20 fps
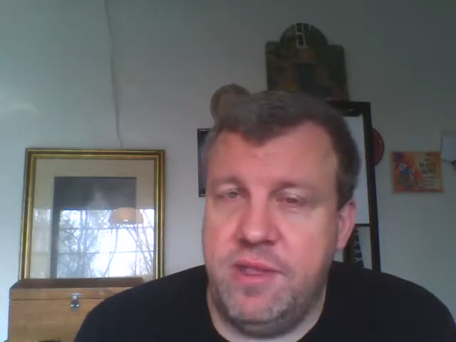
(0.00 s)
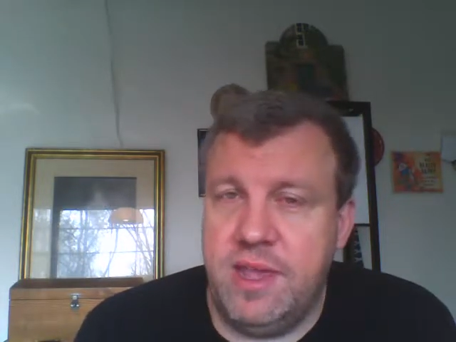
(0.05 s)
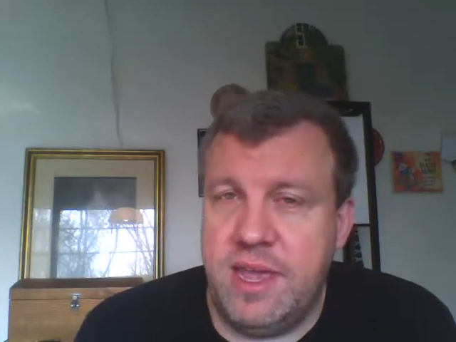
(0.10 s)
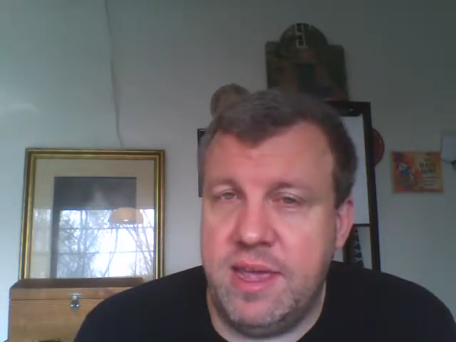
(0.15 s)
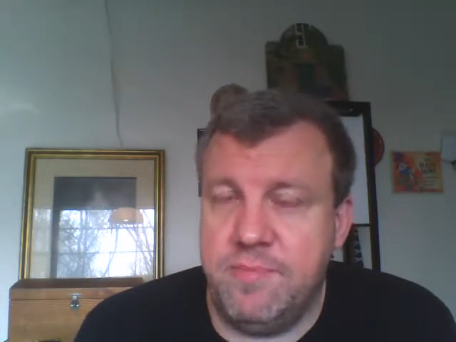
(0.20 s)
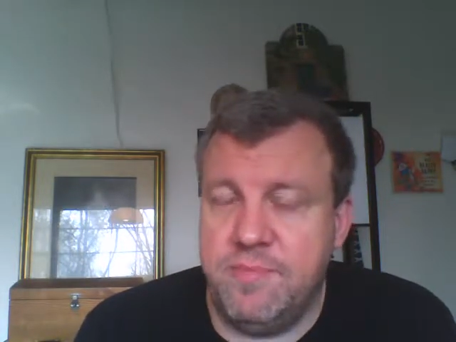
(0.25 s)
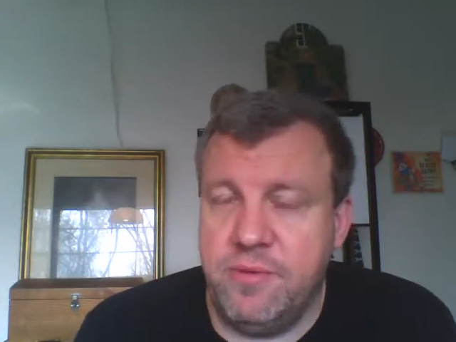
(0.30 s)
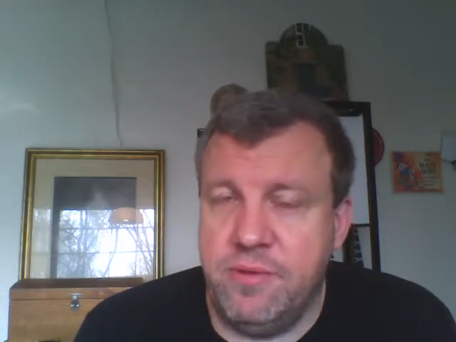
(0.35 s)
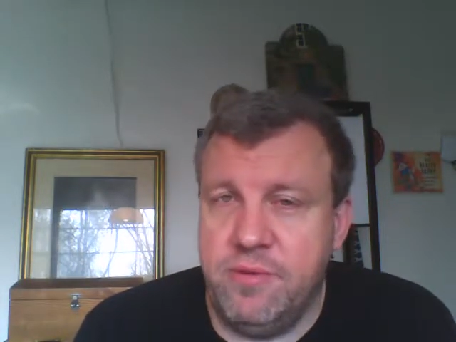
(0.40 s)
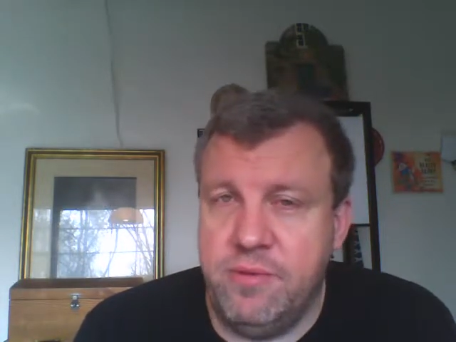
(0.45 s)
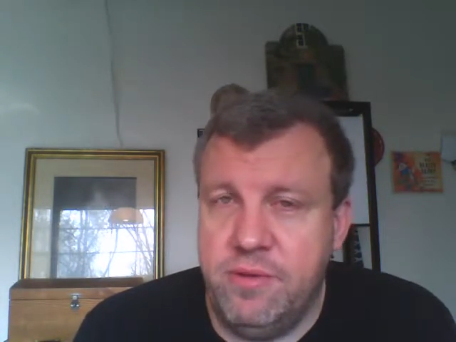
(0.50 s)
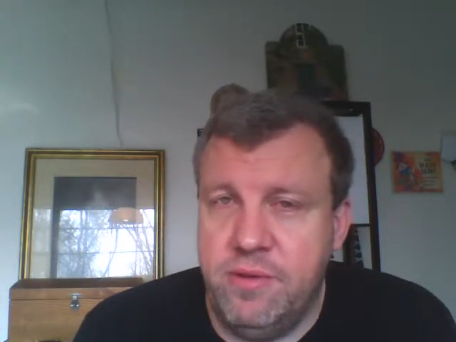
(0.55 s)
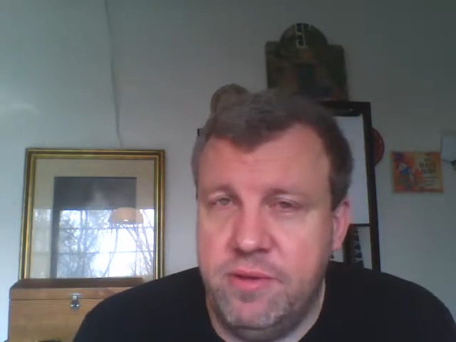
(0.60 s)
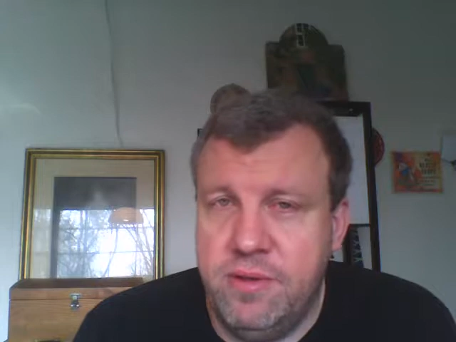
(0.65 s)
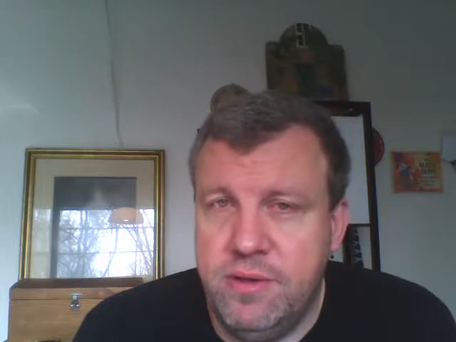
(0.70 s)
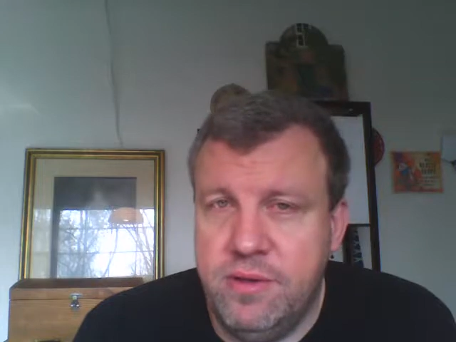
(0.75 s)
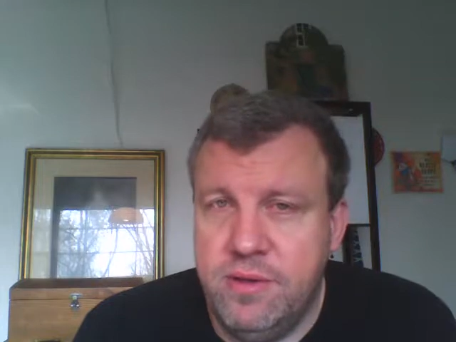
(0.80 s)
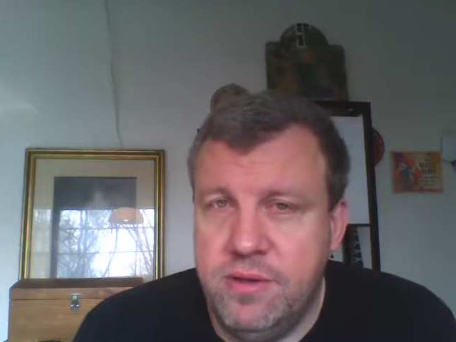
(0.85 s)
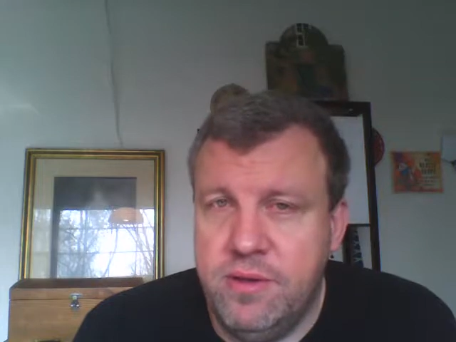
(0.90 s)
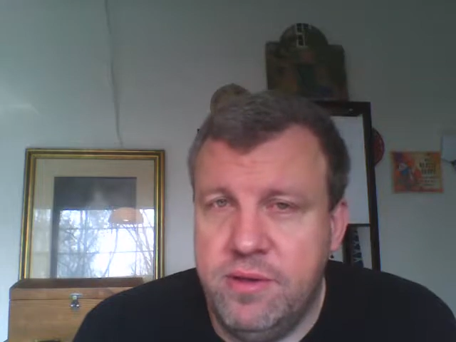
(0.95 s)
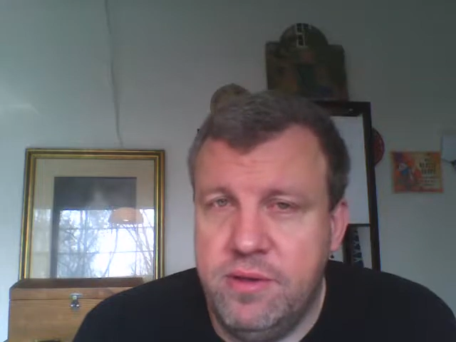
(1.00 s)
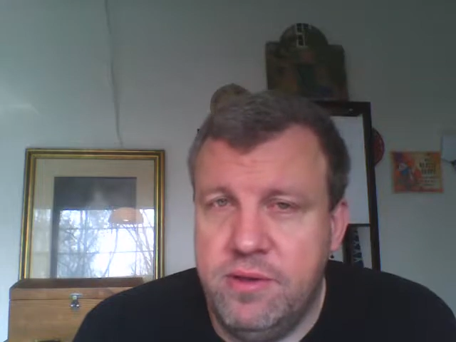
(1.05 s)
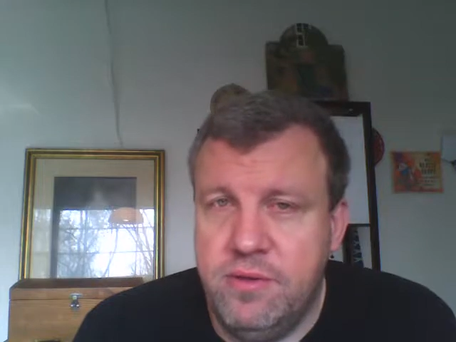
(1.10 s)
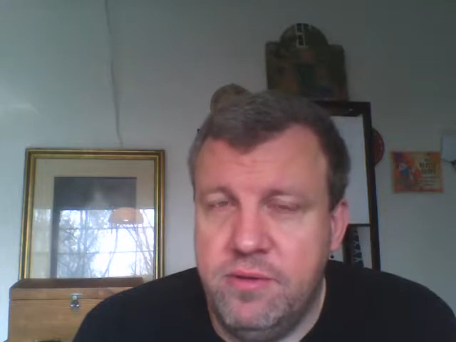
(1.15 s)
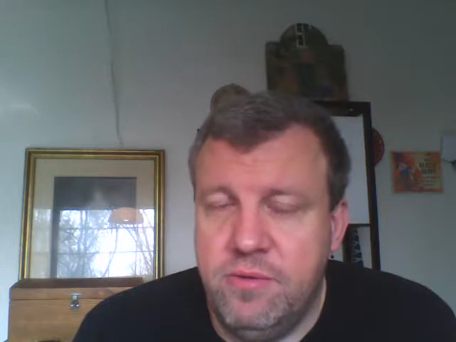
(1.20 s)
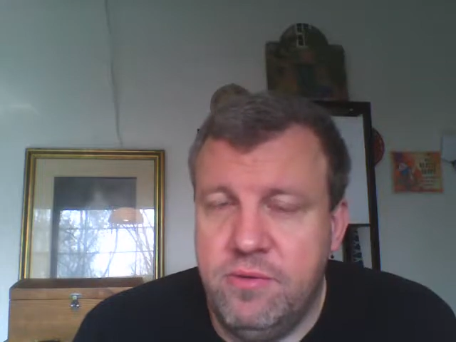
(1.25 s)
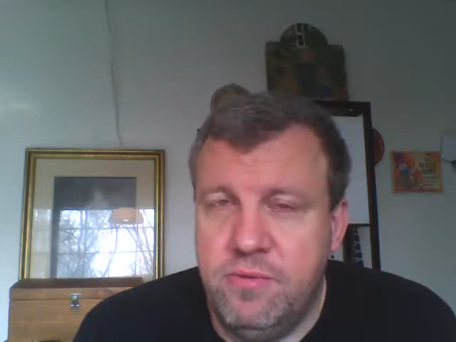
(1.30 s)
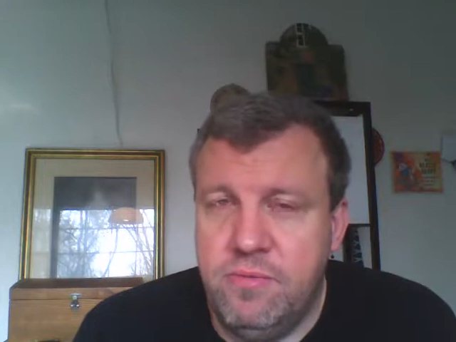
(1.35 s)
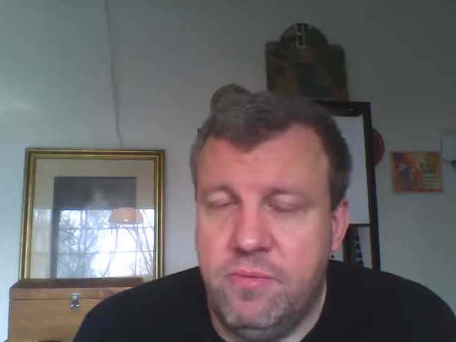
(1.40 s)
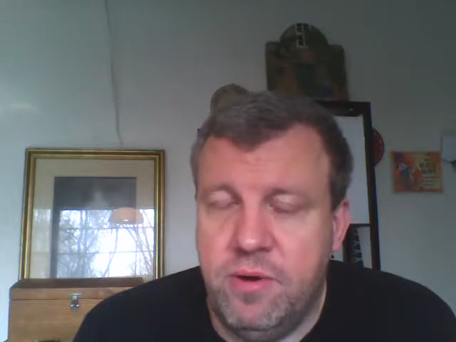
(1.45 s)
label
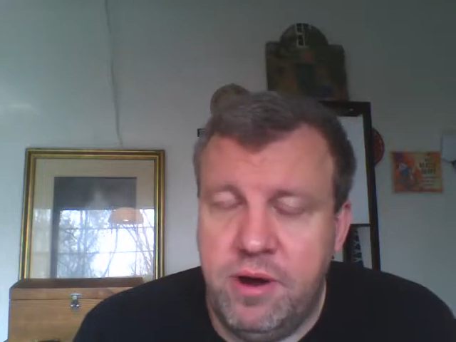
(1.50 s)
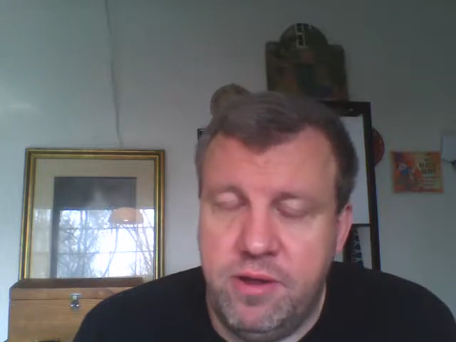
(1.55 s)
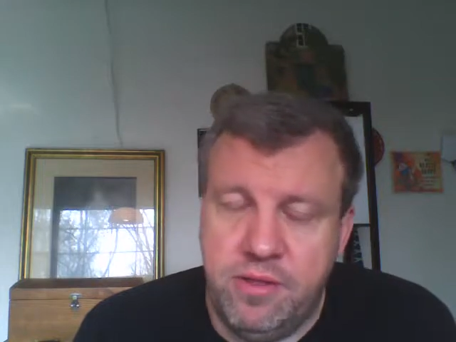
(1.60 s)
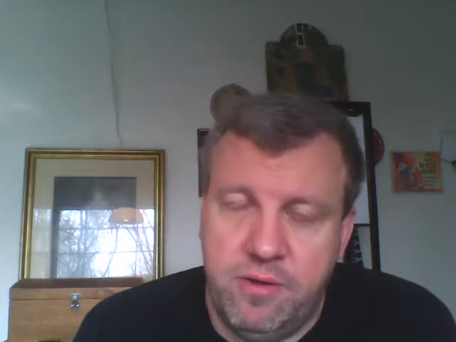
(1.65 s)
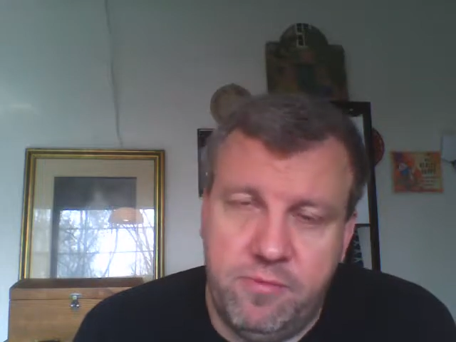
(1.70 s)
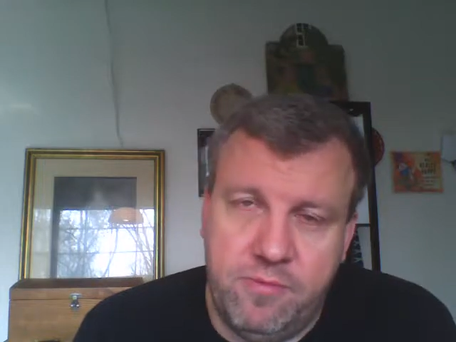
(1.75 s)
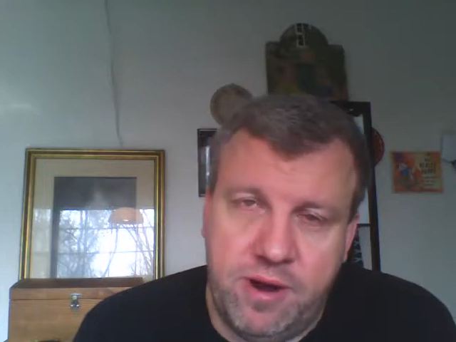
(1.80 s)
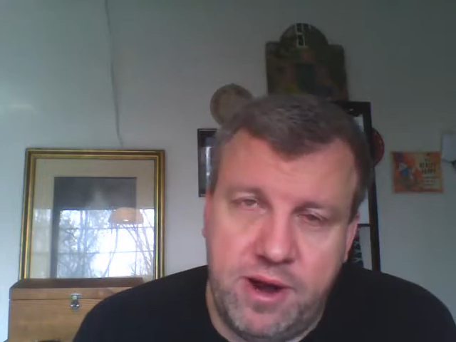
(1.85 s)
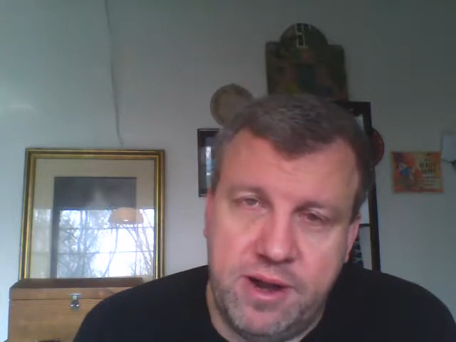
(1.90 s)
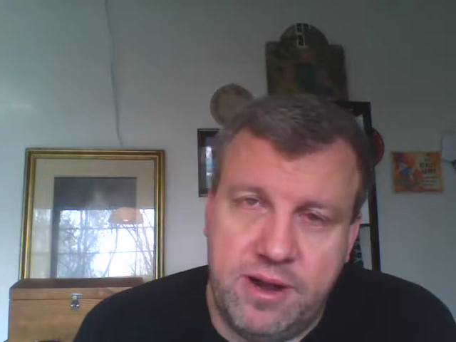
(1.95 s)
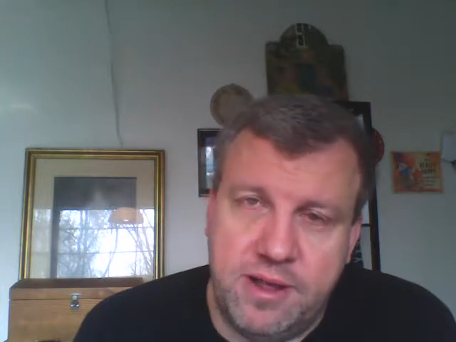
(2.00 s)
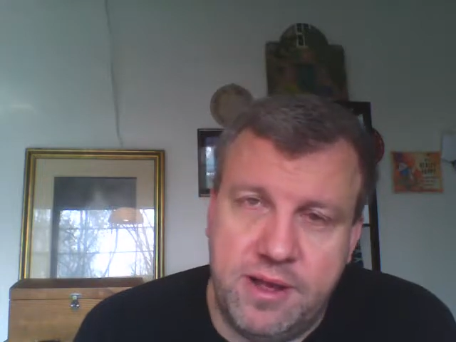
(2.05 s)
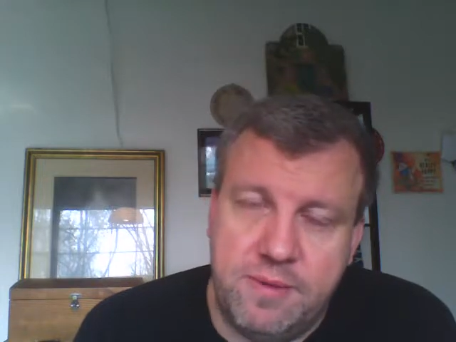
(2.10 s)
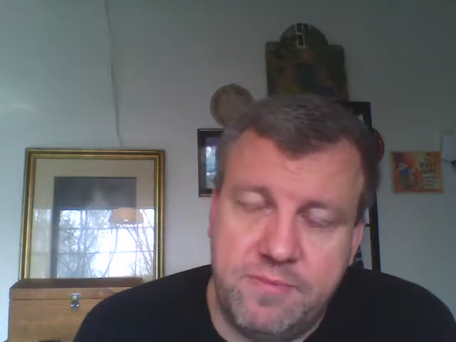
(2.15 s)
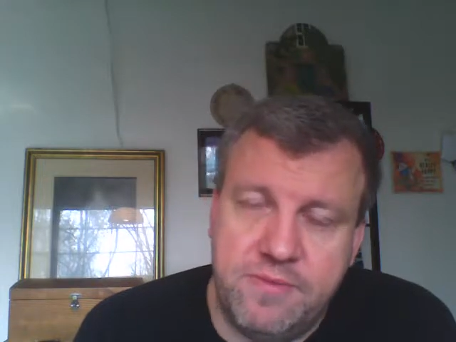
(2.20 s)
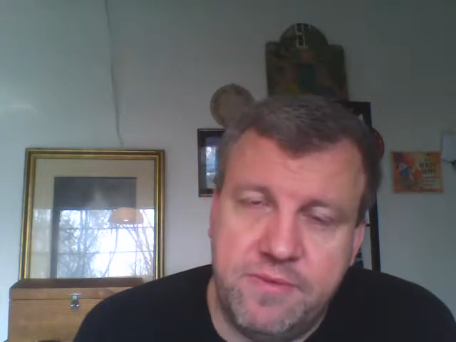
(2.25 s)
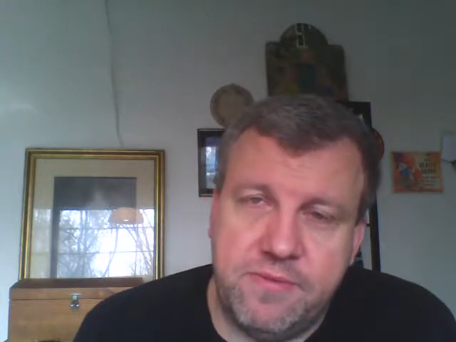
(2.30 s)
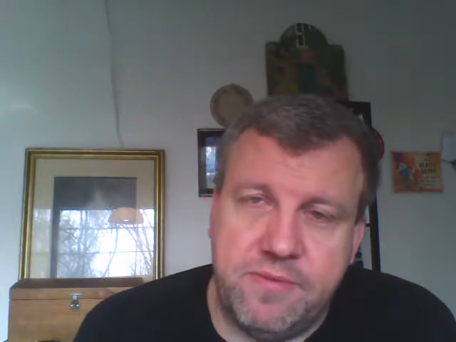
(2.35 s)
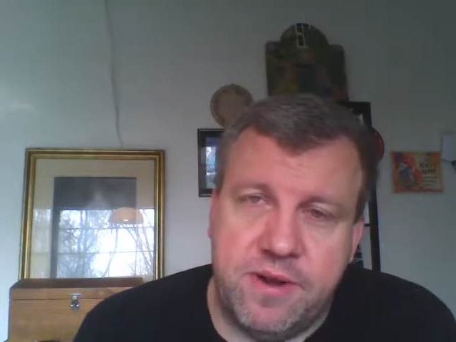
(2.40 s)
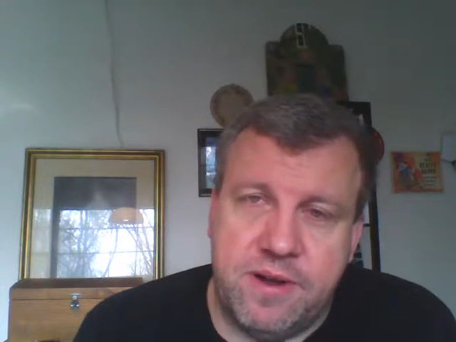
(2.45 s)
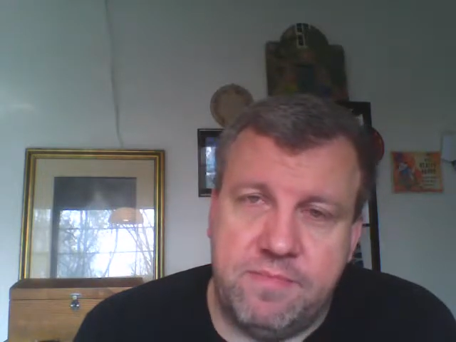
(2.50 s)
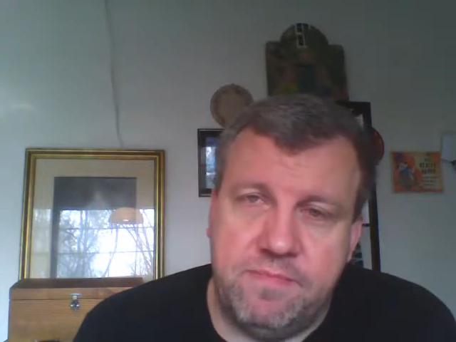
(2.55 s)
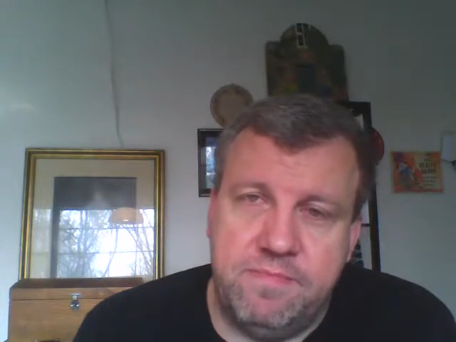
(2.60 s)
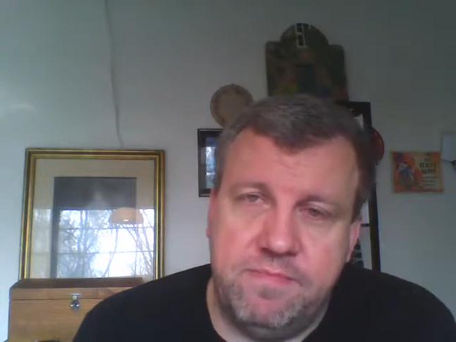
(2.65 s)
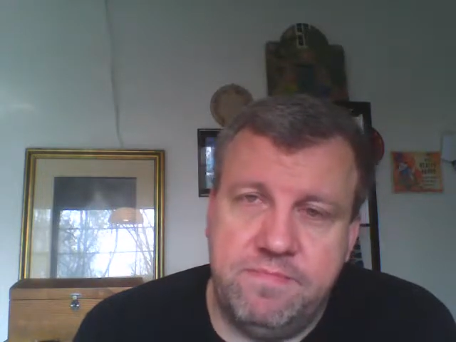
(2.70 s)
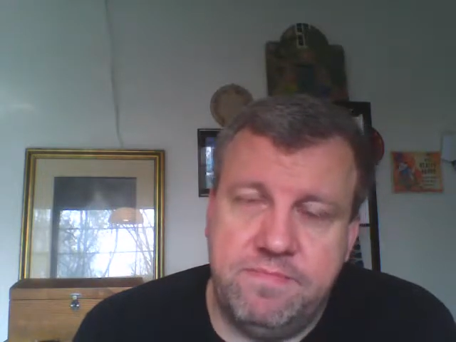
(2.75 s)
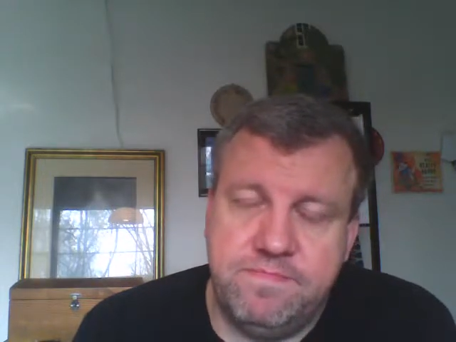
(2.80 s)
where the wine comes from.